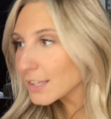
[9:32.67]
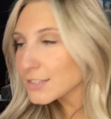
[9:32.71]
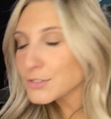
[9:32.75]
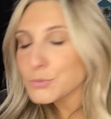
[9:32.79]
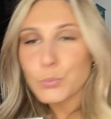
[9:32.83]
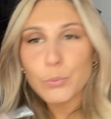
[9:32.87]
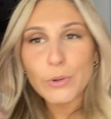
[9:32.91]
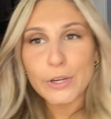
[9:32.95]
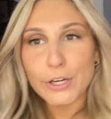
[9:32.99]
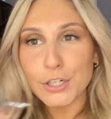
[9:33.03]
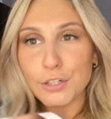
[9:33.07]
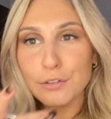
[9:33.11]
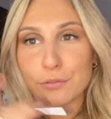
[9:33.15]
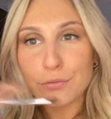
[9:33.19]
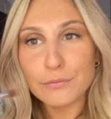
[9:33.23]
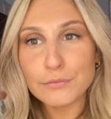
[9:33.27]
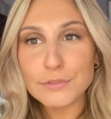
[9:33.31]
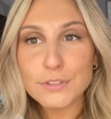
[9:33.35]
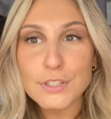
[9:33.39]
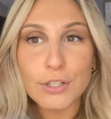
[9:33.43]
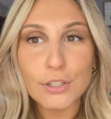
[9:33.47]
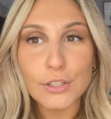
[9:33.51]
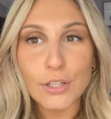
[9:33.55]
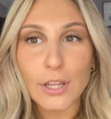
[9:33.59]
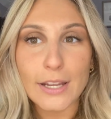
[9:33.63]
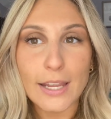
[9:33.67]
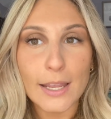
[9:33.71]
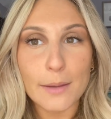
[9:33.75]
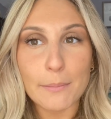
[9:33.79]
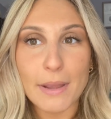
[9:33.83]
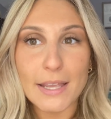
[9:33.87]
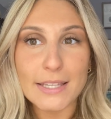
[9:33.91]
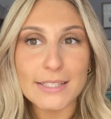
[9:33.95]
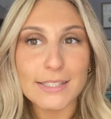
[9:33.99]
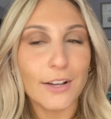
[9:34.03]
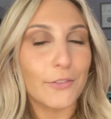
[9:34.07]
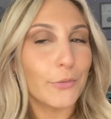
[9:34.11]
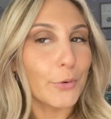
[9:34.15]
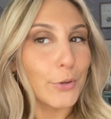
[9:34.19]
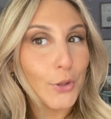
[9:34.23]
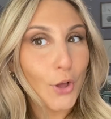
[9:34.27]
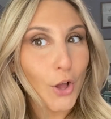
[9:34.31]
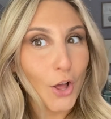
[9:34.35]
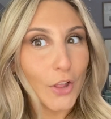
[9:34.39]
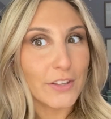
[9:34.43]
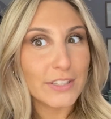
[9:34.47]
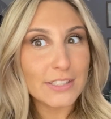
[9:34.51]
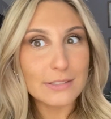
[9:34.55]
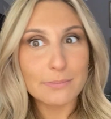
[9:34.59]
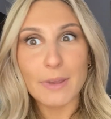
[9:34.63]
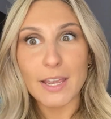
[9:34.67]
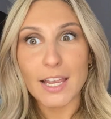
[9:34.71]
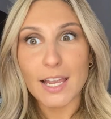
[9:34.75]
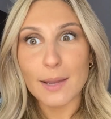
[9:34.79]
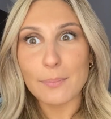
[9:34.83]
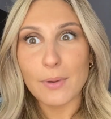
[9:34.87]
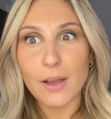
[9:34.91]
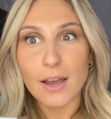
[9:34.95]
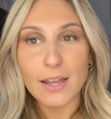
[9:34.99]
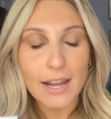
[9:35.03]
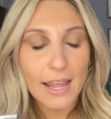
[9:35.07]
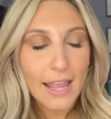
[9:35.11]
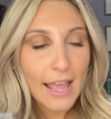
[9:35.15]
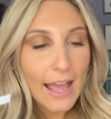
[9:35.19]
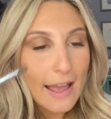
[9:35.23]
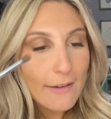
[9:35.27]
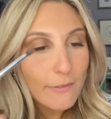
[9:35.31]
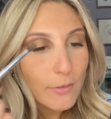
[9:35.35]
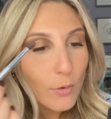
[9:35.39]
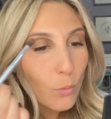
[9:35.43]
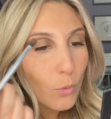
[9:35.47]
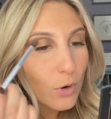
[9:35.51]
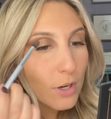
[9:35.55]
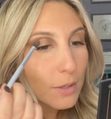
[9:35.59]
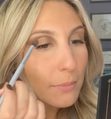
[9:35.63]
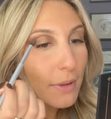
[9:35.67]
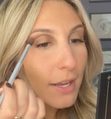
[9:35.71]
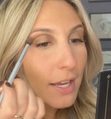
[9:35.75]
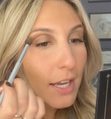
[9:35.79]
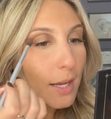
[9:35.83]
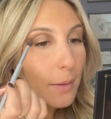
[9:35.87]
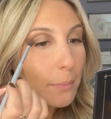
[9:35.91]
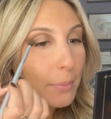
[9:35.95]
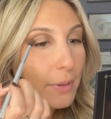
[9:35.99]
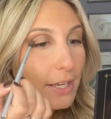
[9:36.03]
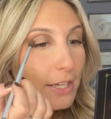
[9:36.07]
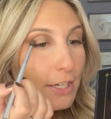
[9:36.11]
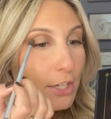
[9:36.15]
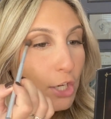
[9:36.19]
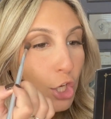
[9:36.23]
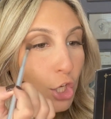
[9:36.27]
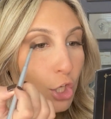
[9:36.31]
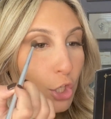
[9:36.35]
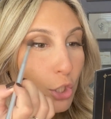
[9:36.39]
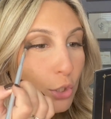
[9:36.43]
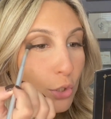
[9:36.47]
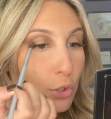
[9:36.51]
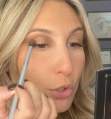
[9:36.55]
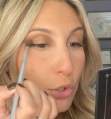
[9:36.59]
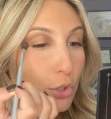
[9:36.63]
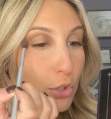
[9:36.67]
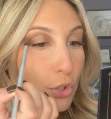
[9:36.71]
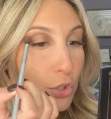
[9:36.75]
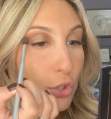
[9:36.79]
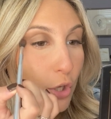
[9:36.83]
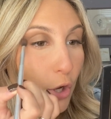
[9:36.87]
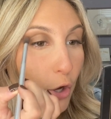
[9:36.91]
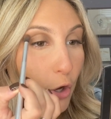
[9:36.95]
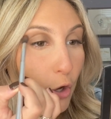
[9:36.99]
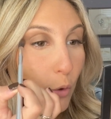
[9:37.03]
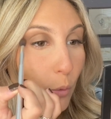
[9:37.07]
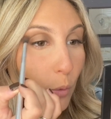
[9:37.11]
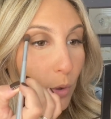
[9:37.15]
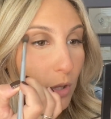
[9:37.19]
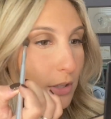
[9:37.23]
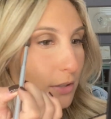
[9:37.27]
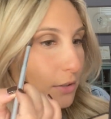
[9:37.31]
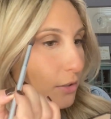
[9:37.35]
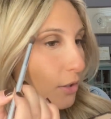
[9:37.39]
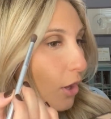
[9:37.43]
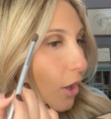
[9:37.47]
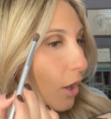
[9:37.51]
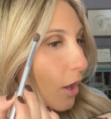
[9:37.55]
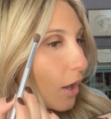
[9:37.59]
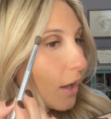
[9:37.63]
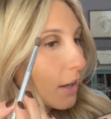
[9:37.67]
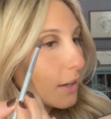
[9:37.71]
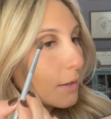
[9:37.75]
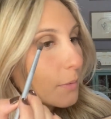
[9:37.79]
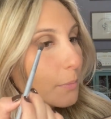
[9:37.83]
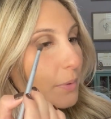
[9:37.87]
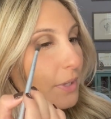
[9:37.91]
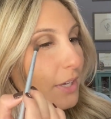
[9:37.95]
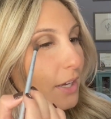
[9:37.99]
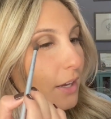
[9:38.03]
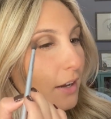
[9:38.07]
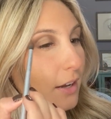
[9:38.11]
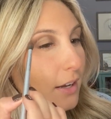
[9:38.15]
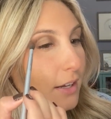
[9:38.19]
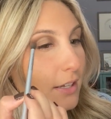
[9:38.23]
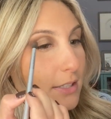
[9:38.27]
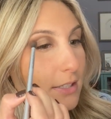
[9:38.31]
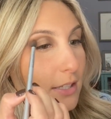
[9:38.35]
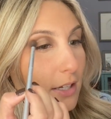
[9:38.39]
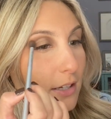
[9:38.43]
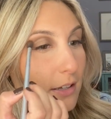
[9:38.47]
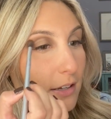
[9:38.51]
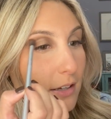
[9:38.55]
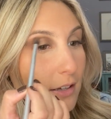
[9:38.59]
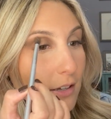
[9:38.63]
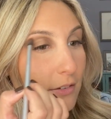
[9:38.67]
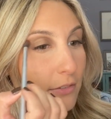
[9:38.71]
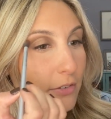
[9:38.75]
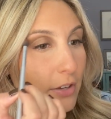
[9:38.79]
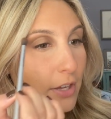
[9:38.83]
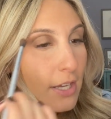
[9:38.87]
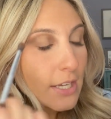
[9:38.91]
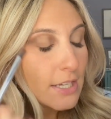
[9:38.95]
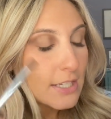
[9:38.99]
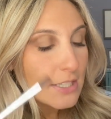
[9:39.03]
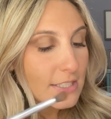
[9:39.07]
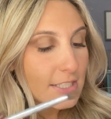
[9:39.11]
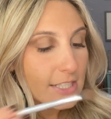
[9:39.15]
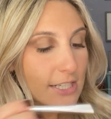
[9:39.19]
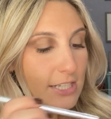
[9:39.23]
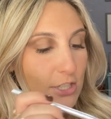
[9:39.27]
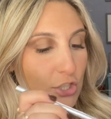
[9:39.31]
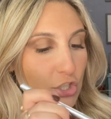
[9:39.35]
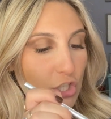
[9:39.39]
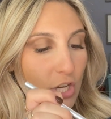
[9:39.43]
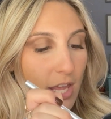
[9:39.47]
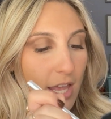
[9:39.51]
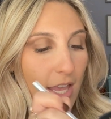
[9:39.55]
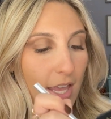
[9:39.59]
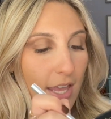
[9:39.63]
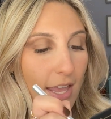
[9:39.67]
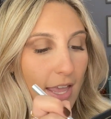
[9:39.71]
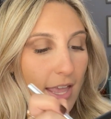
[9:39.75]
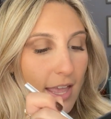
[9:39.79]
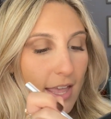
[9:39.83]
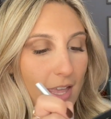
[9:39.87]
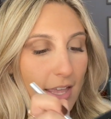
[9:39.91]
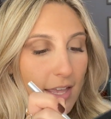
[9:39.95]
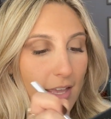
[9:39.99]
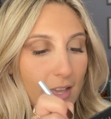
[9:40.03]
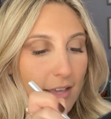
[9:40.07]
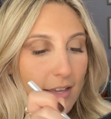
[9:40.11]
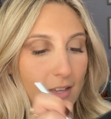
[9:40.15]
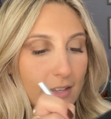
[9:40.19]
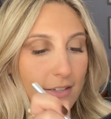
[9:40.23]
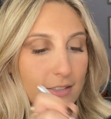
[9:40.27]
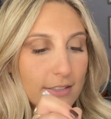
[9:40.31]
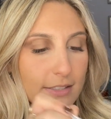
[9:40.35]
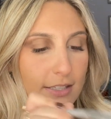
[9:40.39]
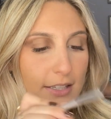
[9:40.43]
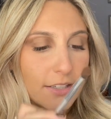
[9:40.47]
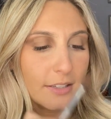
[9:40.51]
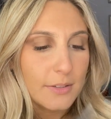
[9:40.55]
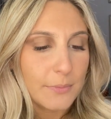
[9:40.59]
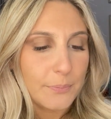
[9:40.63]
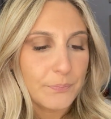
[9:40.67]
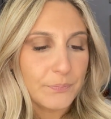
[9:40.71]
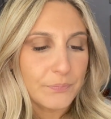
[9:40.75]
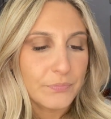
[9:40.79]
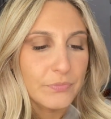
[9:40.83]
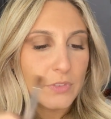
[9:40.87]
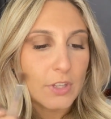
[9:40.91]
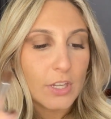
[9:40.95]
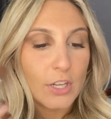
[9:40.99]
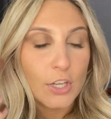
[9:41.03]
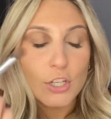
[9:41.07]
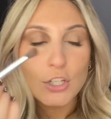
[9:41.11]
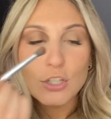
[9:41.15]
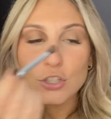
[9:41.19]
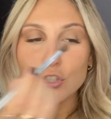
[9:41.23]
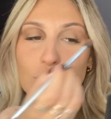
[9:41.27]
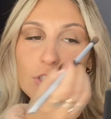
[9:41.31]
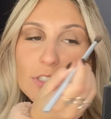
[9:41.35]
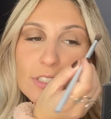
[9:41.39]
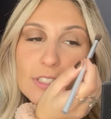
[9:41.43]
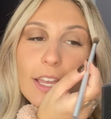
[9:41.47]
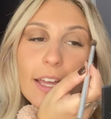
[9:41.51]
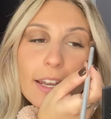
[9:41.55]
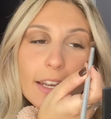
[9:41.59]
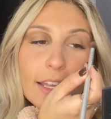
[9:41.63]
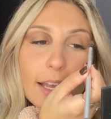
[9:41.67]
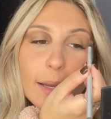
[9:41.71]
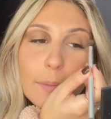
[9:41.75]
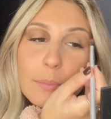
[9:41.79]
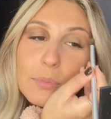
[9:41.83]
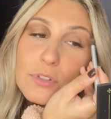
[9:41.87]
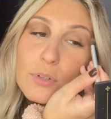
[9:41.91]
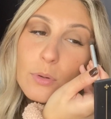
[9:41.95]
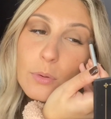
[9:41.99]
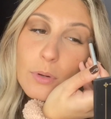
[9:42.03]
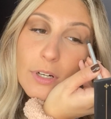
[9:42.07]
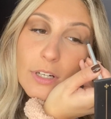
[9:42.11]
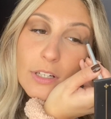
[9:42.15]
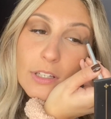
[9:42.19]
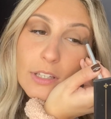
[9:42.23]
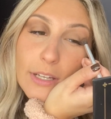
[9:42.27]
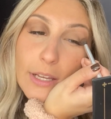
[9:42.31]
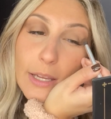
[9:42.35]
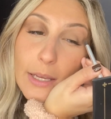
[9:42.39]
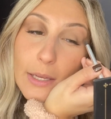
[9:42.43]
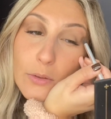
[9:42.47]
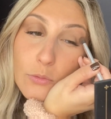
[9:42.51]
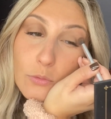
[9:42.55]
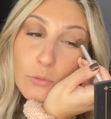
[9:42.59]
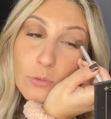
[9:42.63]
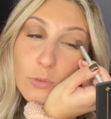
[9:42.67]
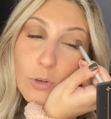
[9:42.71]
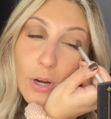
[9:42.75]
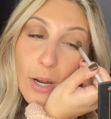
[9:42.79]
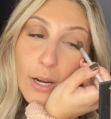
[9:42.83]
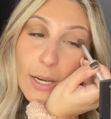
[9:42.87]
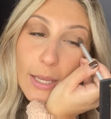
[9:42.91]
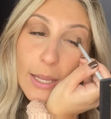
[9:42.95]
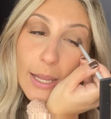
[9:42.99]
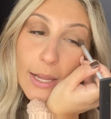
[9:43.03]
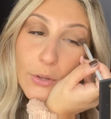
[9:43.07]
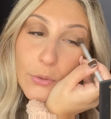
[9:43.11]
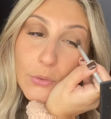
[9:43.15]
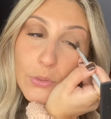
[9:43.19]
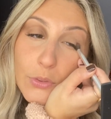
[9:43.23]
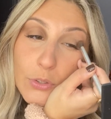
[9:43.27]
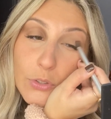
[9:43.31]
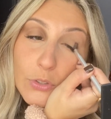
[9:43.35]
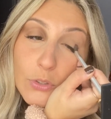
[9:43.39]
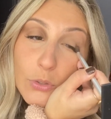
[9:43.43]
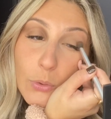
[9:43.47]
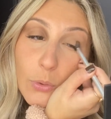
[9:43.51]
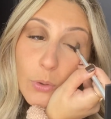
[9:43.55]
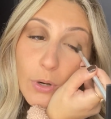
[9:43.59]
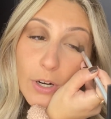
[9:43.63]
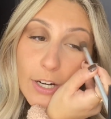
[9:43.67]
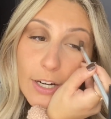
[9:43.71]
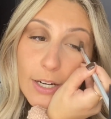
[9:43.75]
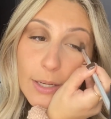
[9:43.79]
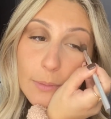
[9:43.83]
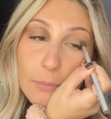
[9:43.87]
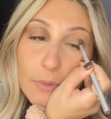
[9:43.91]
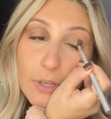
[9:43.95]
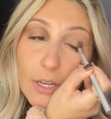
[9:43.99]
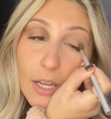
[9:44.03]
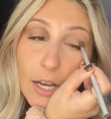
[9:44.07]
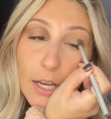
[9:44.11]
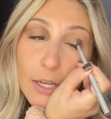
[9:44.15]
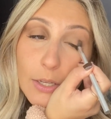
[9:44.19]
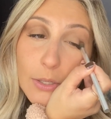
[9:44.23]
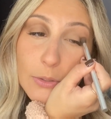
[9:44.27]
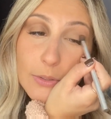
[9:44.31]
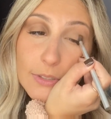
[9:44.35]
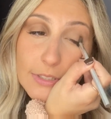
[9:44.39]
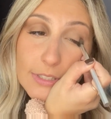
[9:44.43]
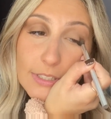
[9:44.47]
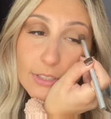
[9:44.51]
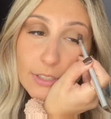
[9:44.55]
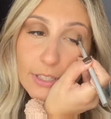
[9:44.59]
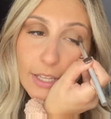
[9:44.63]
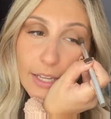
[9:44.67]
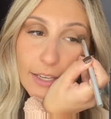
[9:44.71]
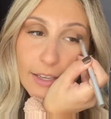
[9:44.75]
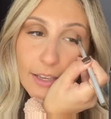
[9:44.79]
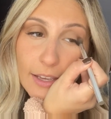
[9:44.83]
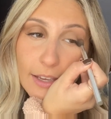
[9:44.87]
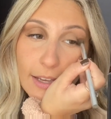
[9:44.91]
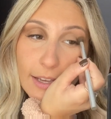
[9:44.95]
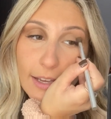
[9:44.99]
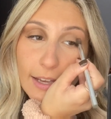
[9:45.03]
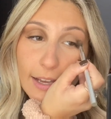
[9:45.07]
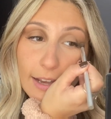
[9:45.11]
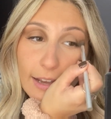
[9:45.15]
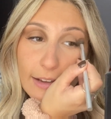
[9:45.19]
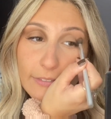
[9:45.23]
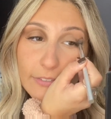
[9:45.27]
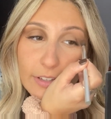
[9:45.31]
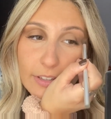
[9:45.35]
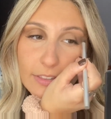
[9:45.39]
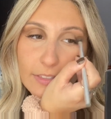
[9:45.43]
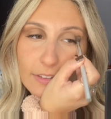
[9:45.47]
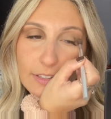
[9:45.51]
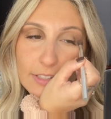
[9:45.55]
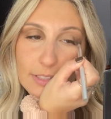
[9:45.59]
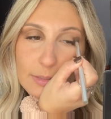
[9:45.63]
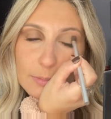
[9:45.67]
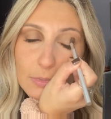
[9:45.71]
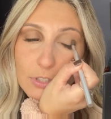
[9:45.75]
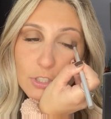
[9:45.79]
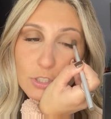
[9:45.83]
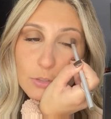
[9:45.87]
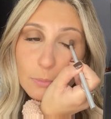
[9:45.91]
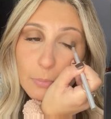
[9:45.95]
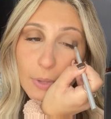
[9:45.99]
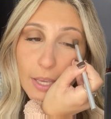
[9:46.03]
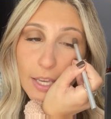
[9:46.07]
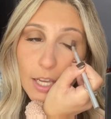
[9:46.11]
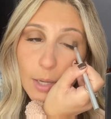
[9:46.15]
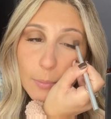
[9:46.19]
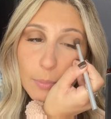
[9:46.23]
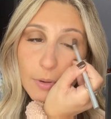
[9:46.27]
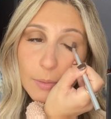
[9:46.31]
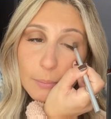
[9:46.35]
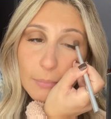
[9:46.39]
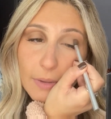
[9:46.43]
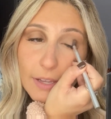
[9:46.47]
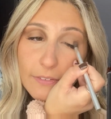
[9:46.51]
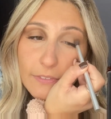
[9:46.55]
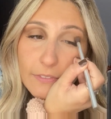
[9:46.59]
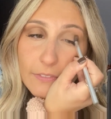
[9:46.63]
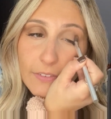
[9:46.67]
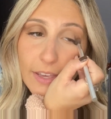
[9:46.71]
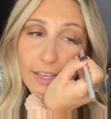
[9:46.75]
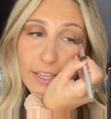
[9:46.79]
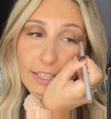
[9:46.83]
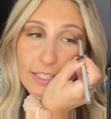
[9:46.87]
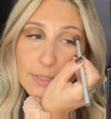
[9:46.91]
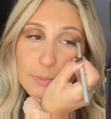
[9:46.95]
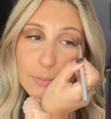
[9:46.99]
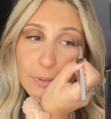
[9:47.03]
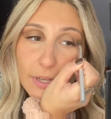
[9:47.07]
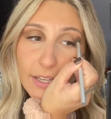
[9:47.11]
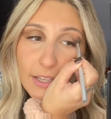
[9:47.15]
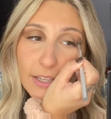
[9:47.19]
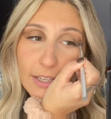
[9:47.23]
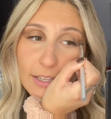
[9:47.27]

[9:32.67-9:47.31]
weird to look at myself with all this makeup on. I haven't worn makeup in so long because of teaching and just getting up so early and running out the door. I'm not used to like having this much makeup on my face, but